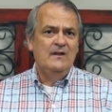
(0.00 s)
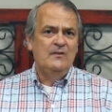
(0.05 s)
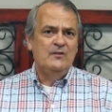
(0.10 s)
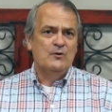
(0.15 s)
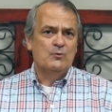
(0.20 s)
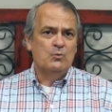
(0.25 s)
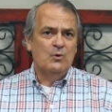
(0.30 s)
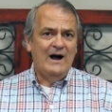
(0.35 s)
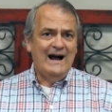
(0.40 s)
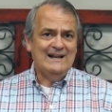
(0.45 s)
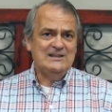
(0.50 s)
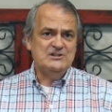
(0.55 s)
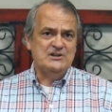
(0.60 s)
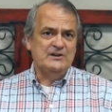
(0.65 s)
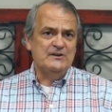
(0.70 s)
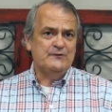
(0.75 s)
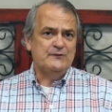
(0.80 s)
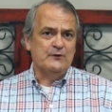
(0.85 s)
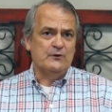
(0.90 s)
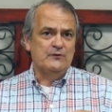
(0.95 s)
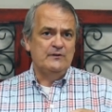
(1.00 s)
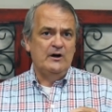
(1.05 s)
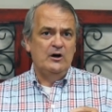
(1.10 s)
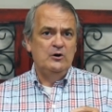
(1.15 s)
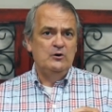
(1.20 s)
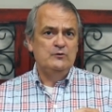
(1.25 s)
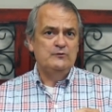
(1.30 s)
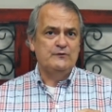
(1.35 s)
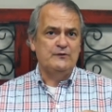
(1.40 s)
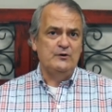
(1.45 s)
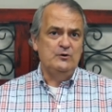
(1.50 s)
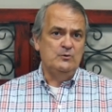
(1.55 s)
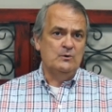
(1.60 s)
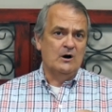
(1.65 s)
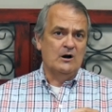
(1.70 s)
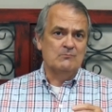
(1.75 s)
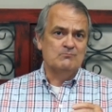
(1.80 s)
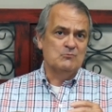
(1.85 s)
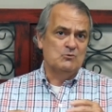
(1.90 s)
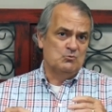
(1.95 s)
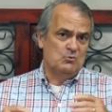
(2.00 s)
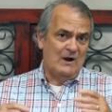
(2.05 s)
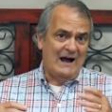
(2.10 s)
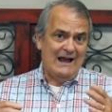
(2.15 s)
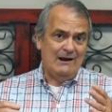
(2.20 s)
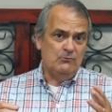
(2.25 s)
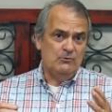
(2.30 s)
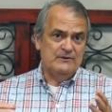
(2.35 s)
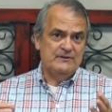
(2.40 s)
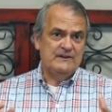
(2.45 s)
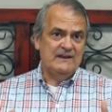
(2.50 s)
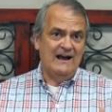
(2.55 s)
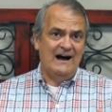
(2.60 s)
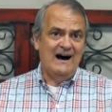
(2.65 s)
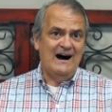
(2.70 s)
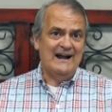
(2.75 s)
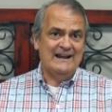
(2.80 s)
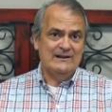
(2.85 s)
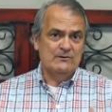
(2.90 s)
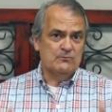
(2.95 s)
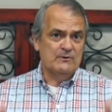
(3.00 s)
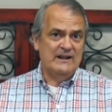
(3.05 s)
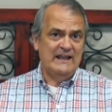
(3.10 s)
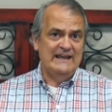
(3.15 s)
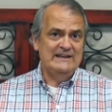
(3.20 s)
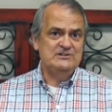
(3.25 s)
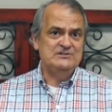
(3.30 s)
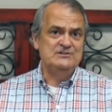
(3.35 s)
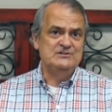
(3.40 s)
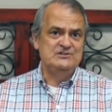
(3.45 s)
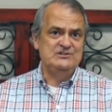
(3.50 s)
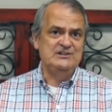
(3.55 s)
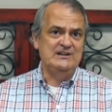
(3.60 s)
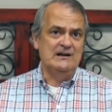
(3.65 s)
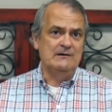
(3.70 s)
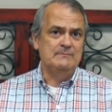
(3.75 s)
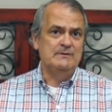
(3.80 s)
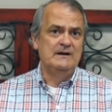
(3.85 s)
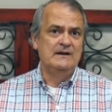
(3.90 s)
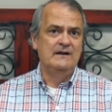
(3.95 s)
The righteous are those who are right with God in relationship.